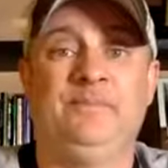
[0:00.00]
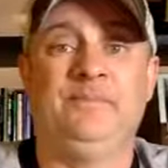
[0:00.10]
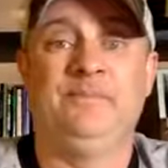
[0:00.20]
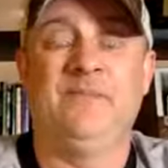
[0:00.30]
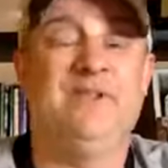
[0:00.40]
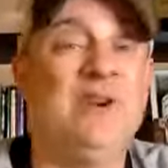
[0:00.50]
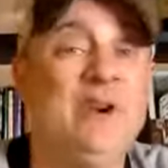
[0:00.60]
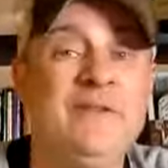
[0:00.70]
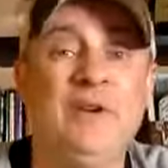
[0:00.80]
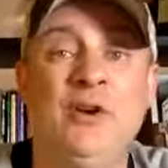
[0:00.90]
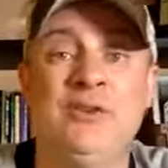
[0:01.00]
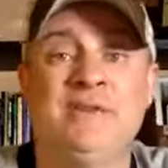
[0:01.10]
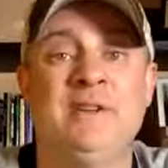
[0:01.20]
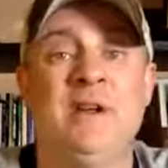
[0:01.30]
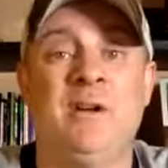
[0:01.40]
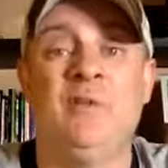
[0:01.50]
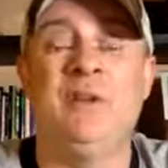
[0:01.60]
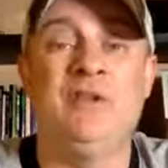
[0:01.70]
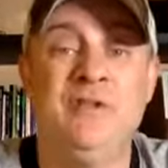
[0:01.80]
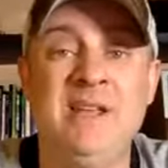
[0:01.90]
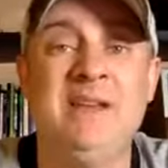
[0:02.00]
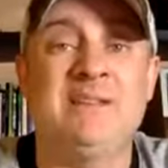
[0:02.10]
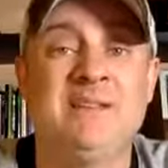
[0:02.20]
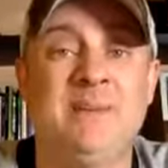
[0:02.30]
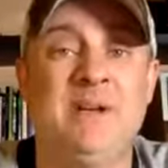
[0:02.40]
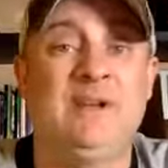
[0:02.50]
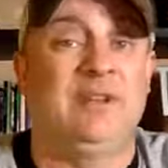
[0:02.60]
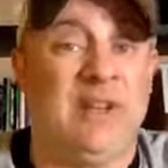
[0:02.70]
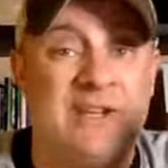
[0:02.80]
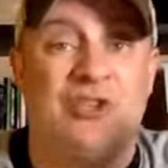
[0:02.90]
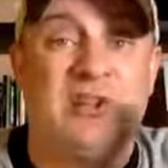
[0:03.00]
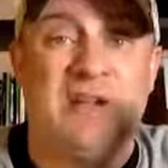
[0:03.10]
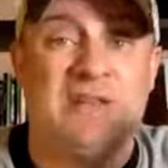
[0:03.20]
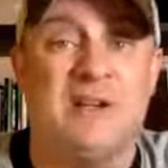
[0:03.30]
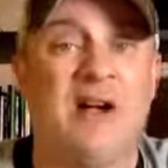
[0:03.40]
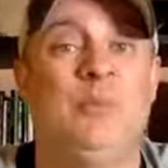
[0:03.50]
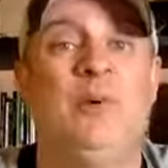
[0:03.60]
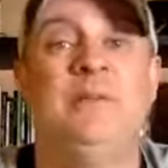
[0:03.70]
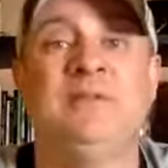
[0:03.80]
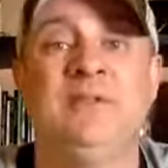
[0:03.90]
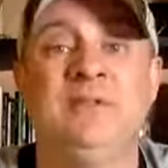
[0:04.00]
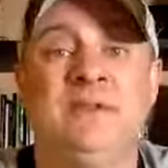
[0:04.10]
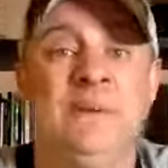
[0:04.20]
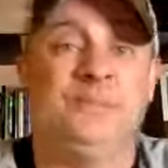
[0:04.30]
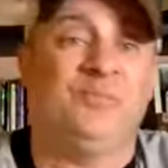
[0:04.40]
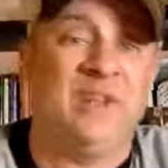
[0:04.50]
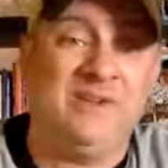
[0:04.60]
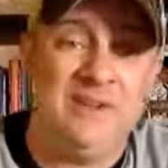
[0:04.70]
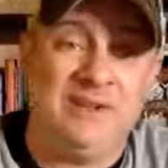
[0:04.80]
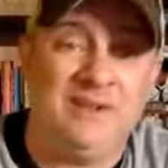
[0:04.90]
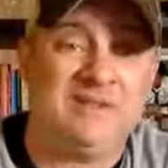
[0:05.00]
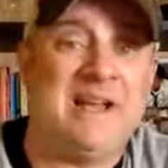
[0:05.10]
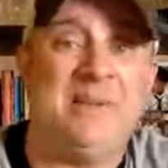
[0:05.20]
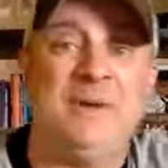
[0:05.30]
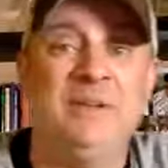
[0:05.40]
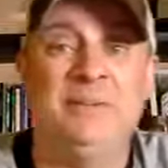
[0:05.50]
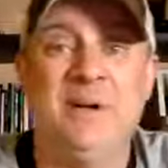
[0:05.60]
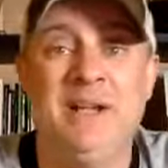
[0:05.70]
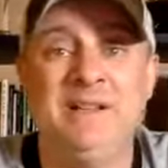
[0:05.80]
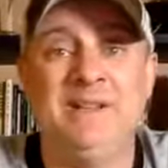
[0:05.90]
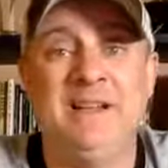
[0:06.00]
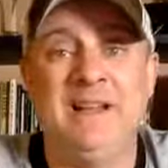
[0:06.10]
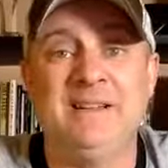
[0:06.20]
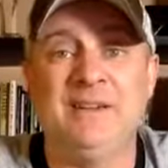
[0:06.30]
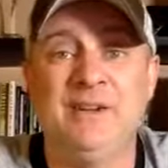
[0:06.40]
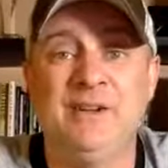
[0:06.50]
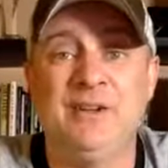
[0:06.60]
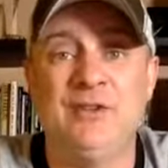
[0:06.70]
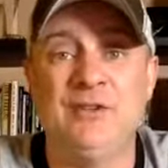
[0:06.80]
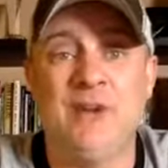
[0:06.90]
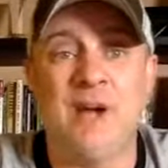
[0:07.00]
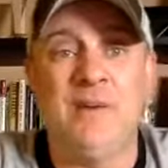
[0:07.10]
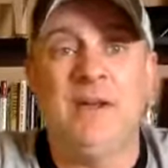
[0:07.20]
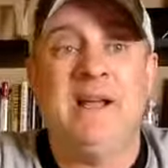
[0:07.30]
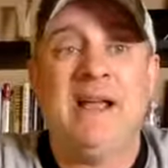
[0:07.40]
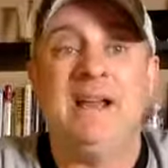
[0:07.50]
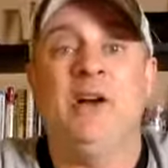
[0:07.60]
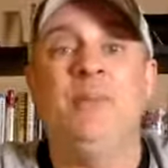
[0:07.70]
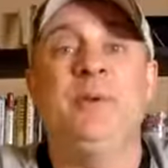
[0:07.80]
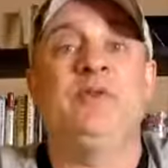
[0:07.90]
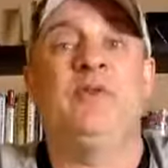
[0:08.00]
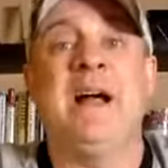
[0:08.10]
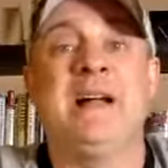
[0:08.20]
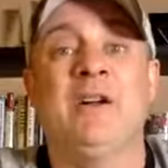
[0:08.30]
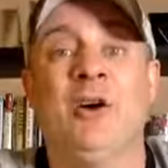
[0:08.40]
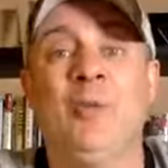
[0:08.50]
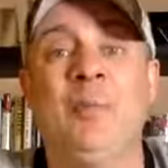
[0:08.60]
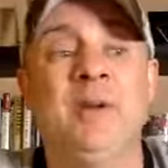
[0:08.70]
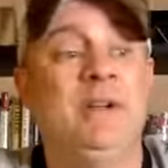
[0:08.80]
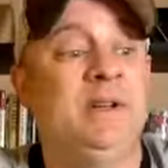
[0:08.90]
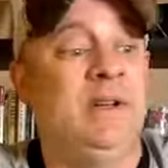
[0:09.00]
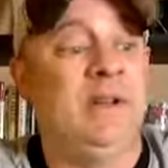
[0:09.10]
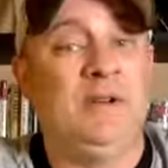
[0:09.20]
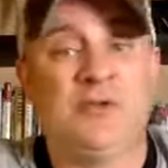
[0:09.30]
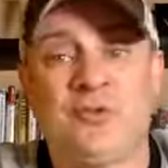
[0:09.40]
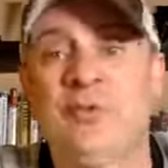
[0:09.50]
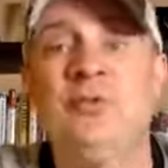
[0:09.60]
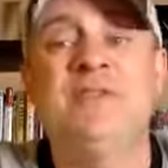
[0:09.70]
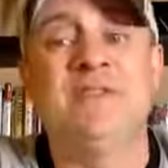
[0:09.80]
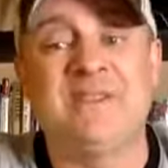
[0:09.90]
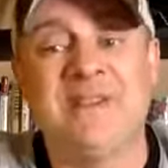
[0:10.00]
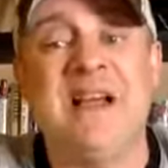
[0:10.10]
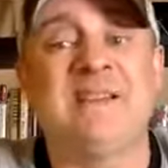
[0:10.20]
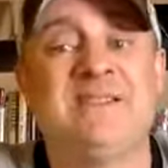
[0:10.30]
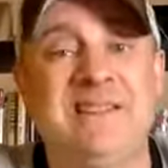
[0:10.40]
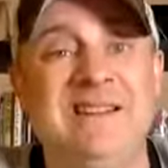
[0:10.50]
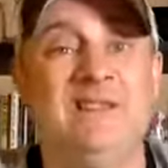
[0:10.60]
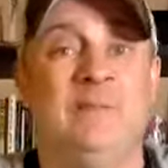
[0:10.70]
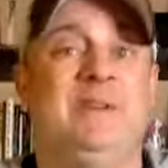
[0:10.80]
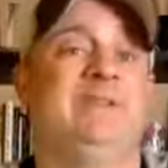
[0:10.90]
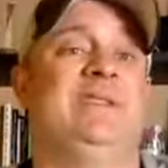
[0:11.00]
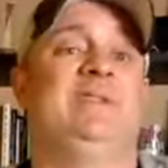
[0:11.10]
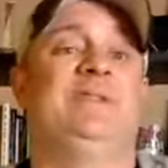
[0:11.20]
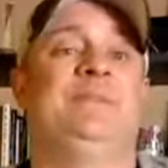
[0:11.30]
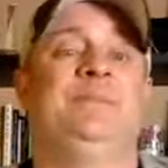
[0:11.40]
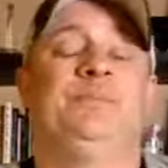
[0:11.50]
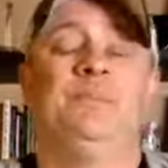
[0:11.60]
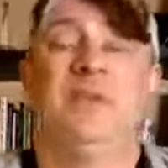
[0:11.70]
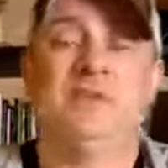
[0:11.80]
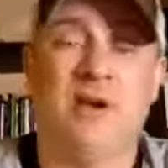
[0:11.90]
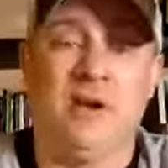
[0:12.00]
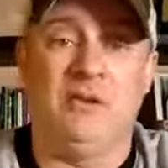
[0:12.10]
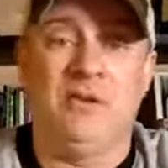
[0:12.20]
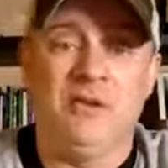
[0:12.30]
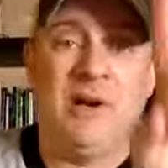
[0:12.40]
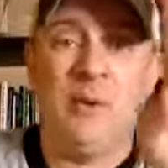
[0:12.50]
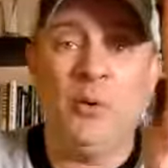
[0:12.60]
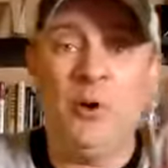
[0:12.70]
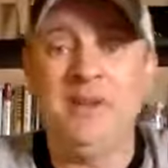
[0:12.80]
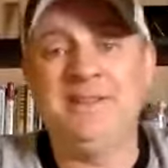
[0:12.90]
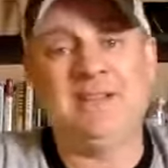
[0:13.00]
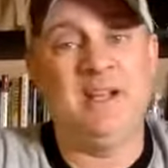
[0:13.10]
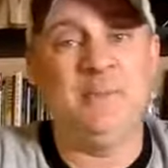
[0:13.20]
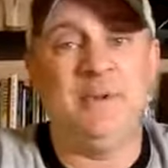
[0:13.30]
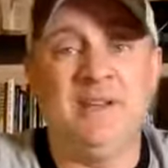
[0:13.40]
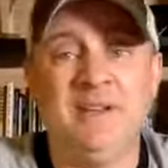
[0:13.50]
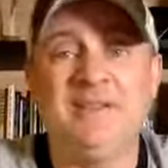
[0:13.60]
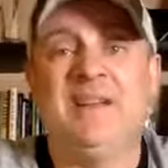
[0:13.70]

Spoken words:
You don't even know you're sitting on it. What you need is somebody to like shake the cobwebs loose, give you a little tap on the butt and tell you good job and help you crack open true success in your business. So number one tip is